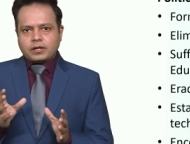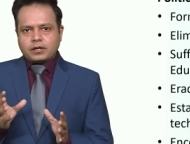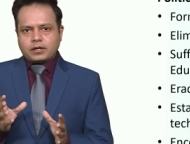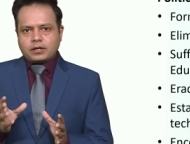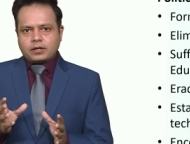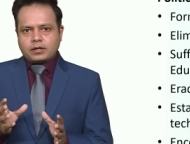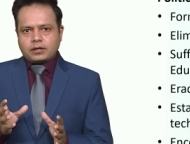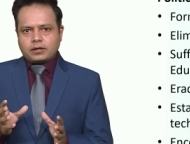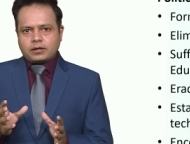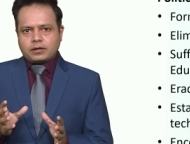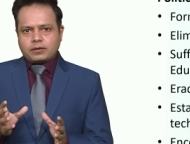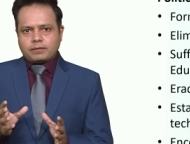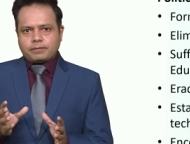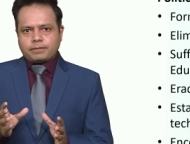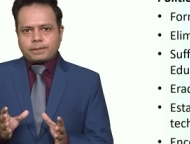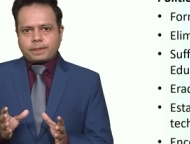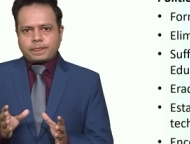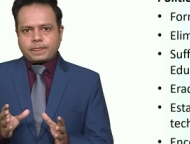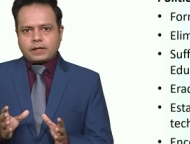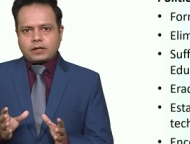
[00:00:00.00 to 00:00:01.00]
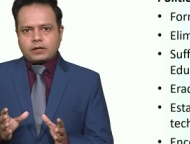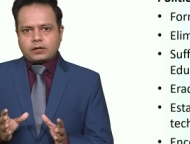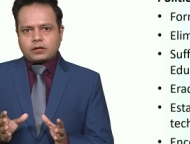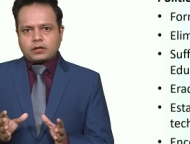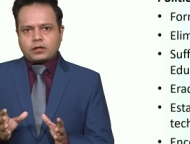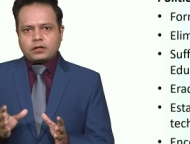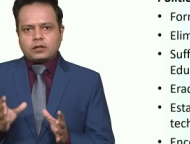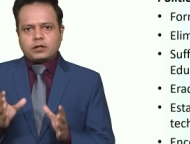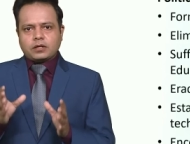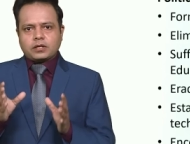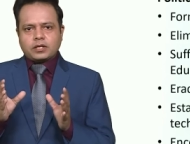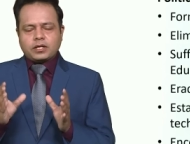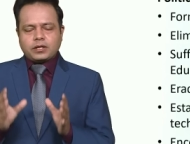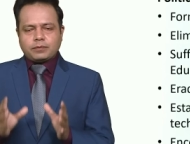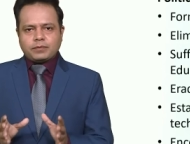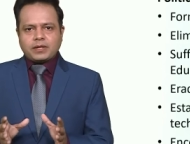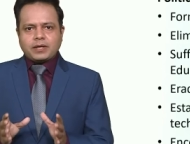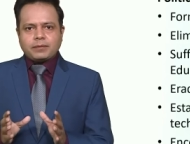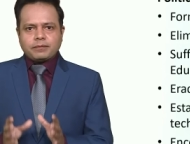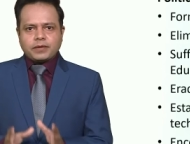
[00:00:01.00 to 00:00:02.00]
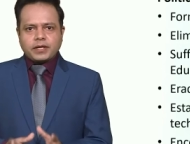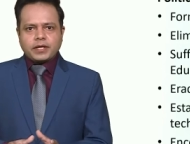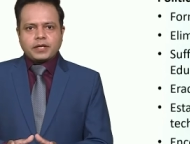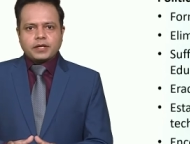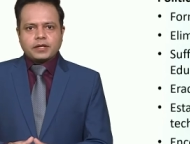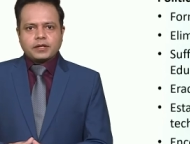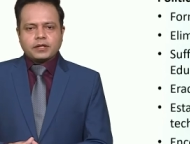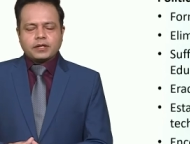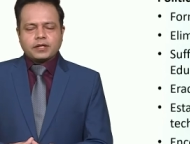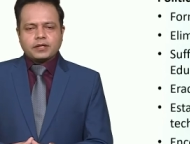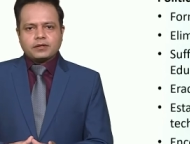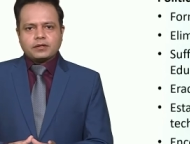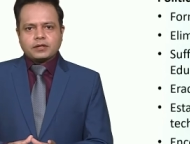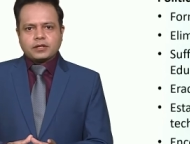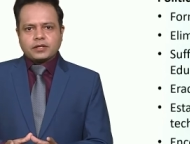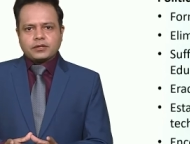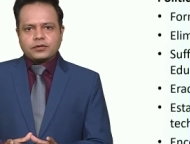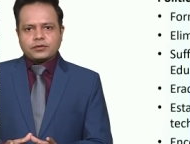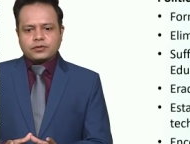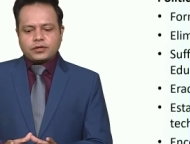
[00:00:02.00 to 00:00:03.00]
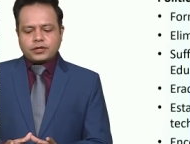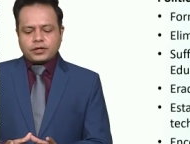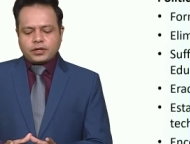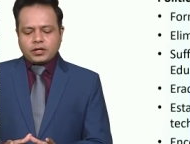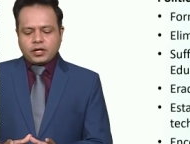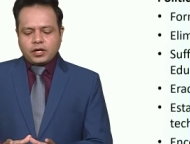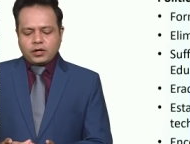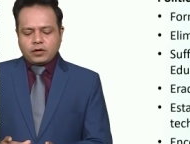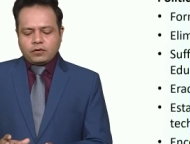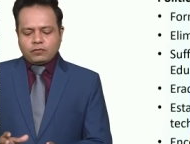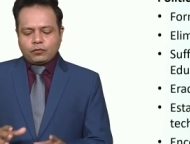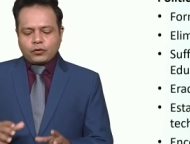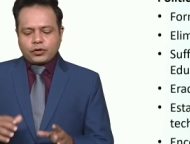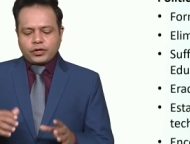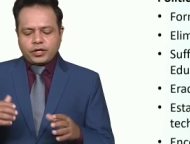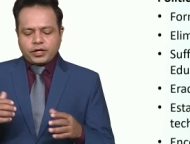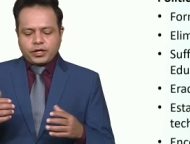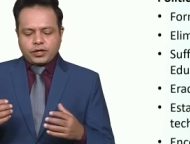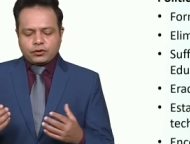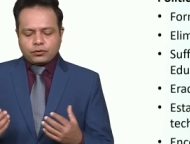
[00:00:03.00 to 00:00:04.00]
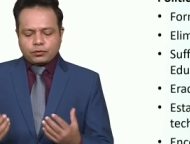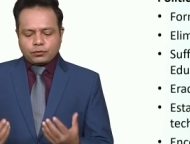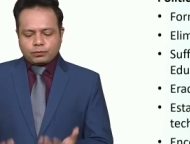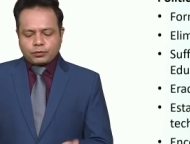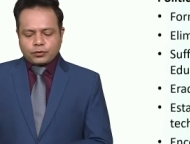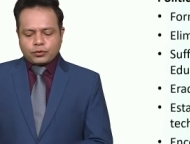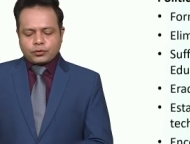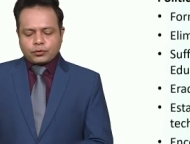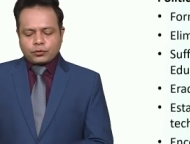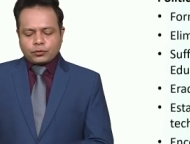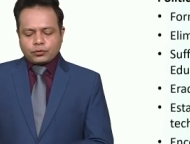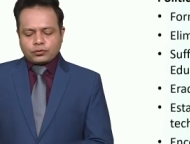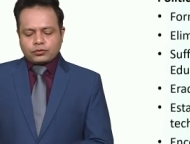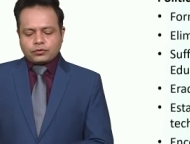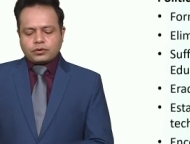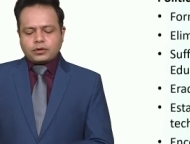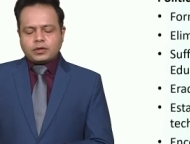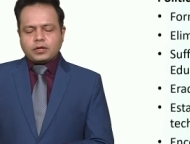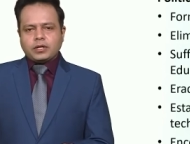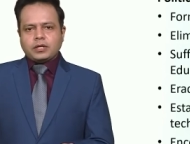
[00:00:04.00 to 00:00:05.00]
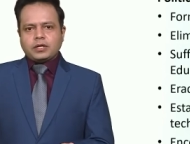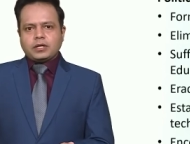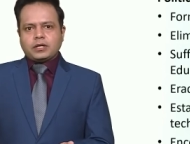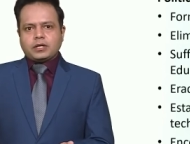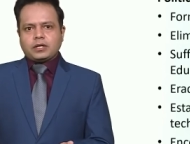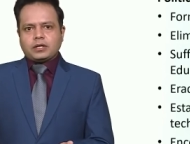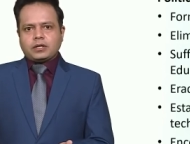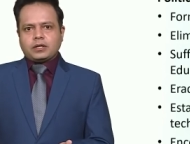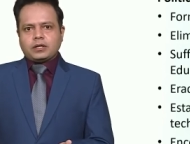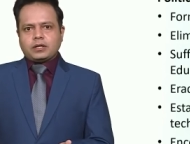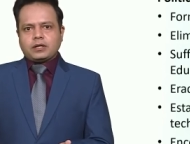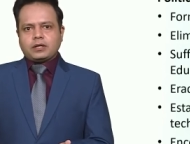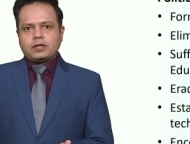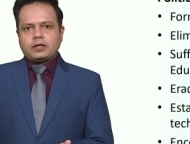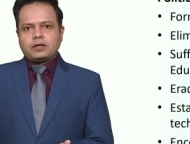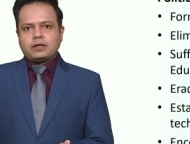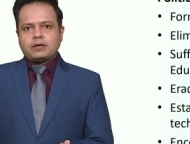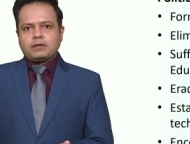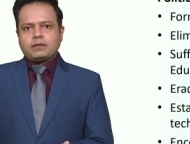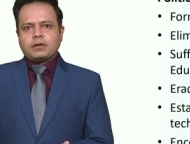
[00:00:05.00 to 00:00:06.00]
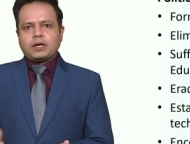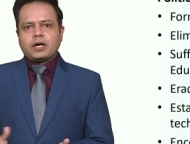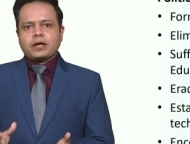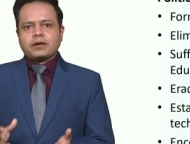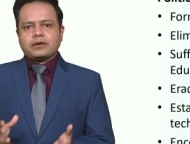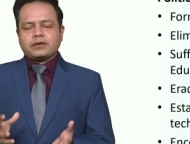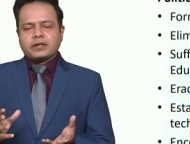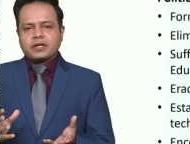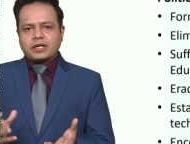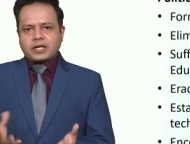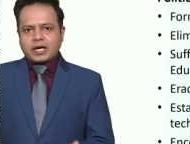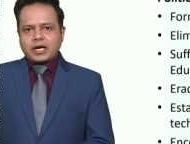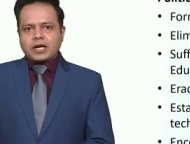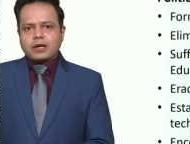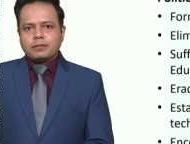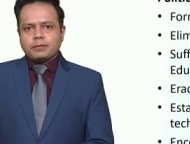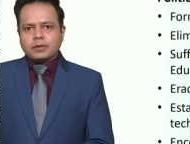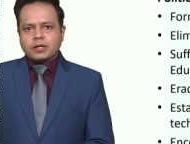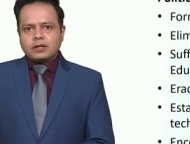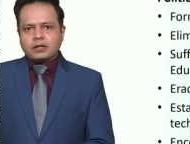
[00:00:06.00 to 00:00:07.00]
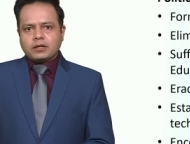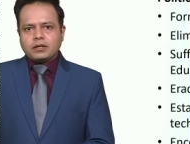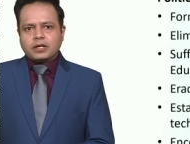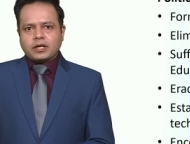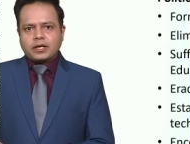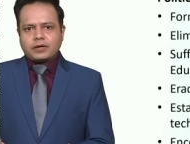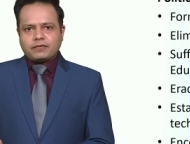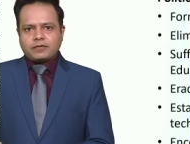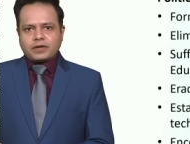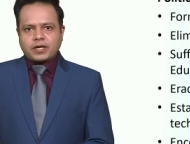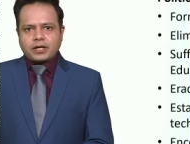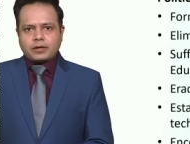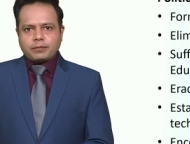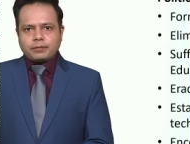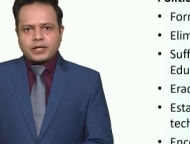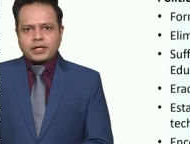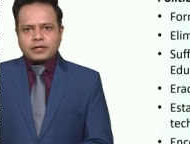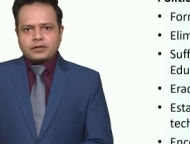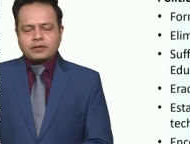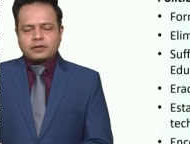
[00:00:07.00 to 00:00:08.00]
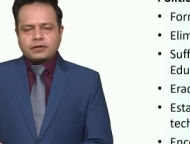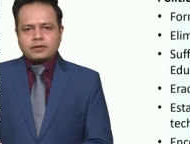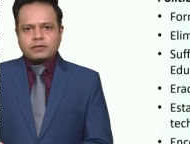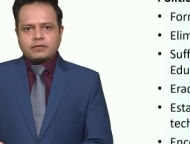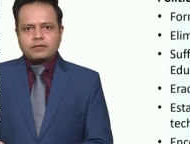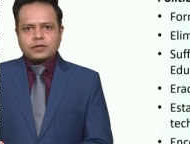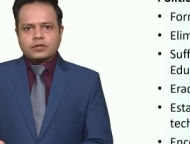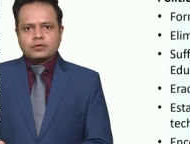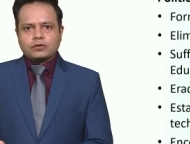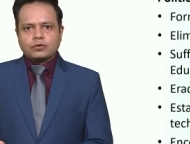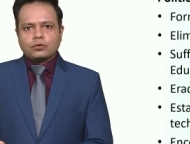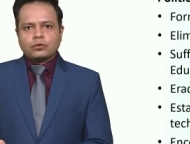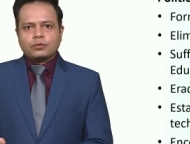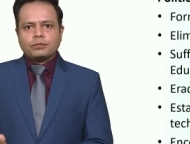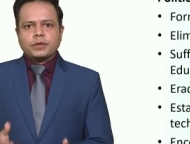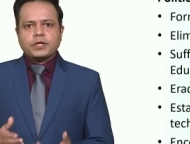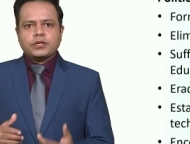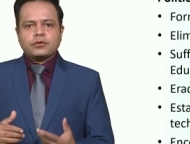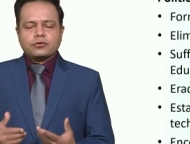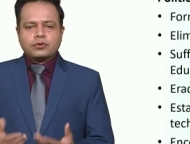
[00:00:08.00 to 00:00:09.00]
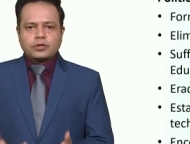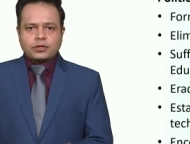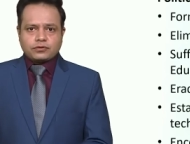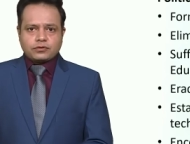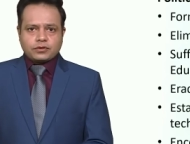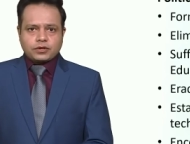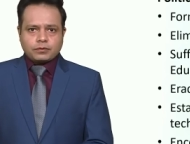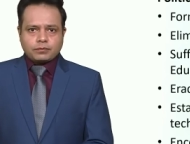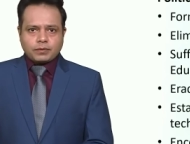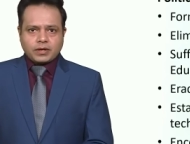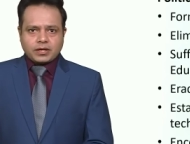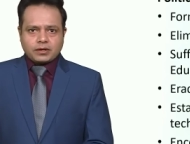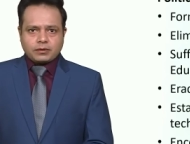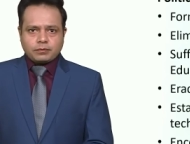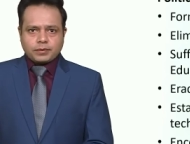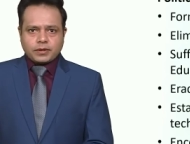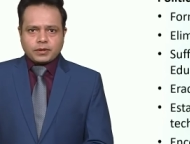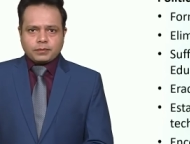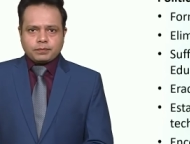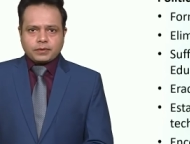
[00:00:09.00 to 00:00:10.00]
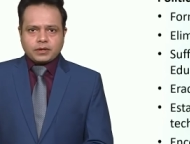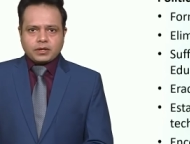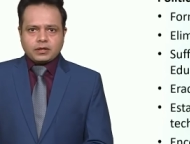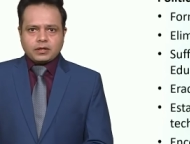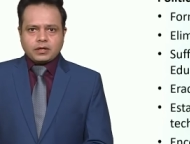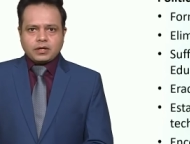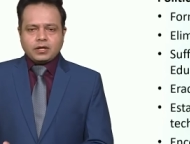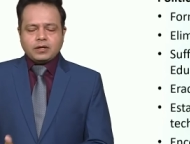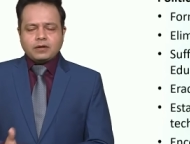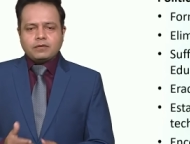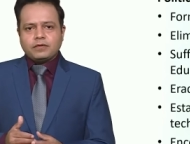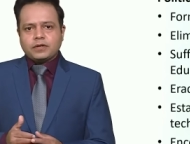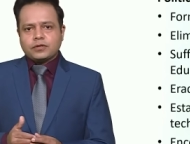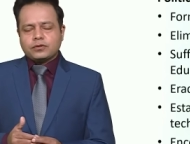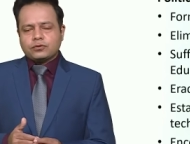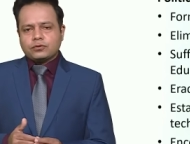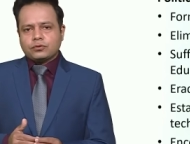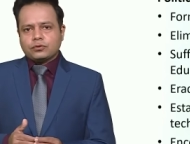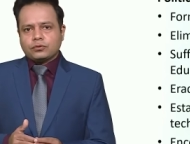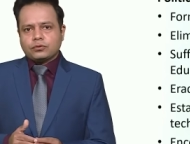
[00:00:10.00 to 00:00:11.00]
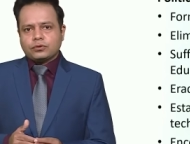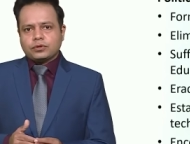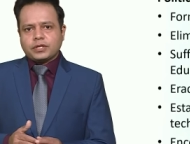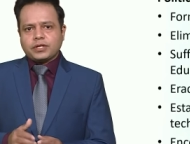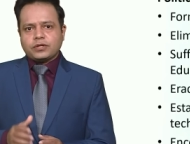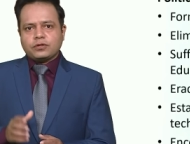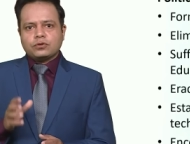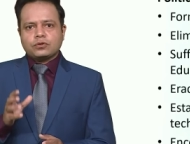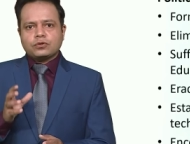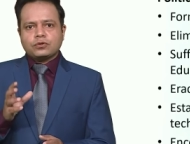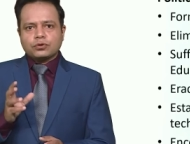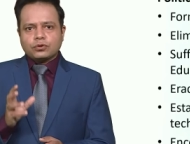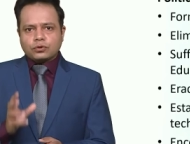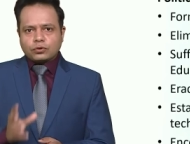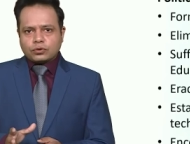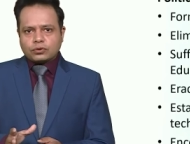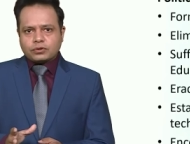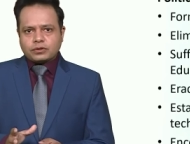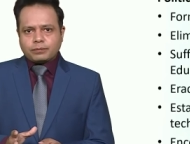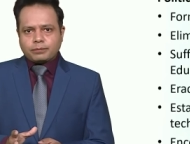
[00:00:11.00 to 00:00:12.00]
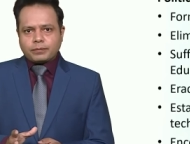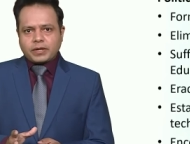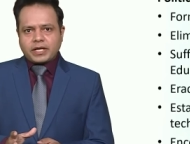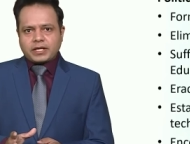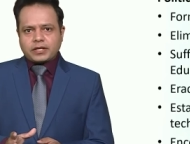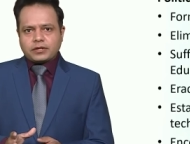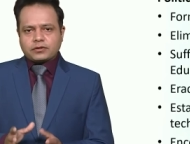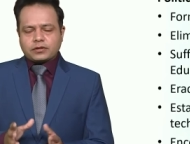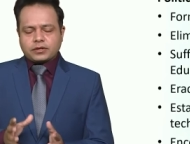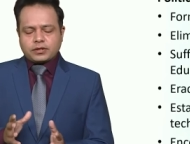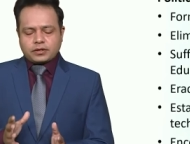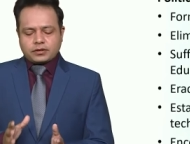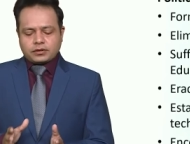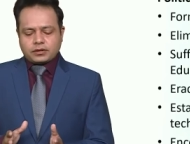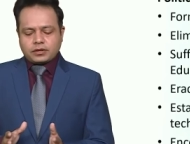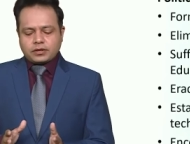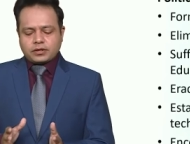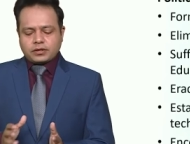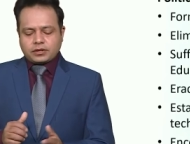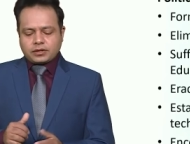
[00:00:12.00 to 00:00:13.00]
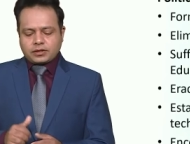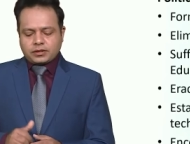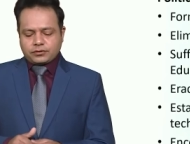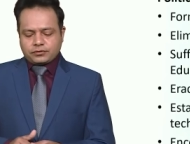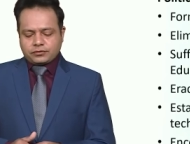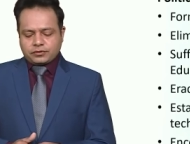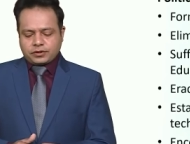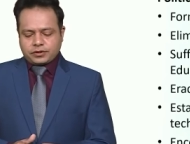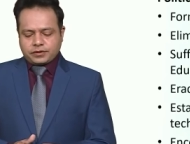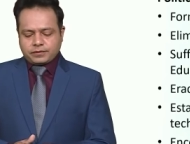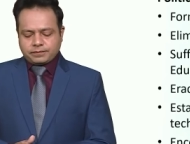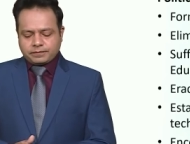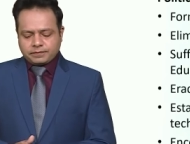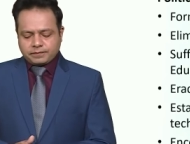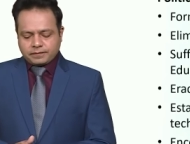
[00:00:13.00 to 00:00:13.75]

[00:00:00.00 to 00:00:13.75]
uh, uh keep them here in the country, we need to produce uh, a, a reliable environment which could be trusted by the people which should ensure the merit in the country.